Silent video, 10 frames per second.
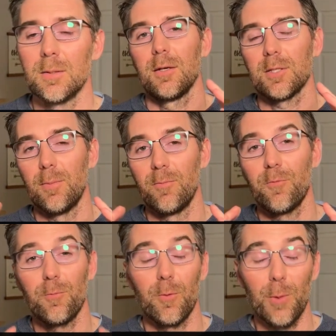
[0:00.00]
some
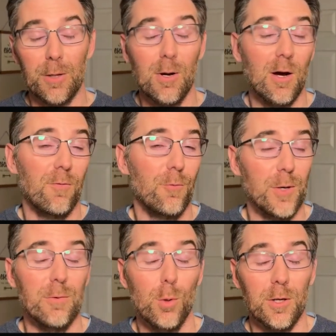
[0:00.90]
regular
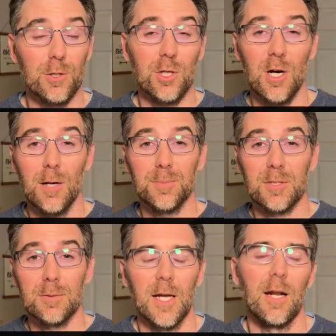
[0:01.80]
free
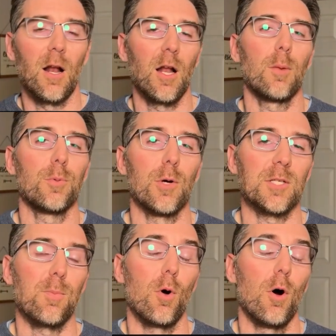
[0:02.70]
workshops, and I'll help you
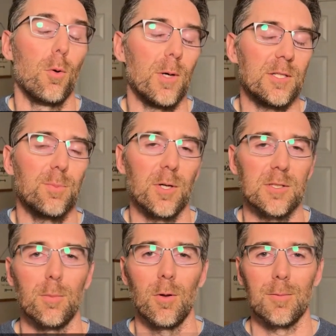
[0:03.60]
explore what's
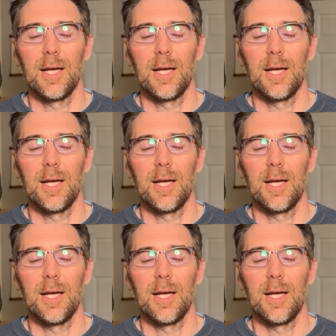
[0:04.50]
possible.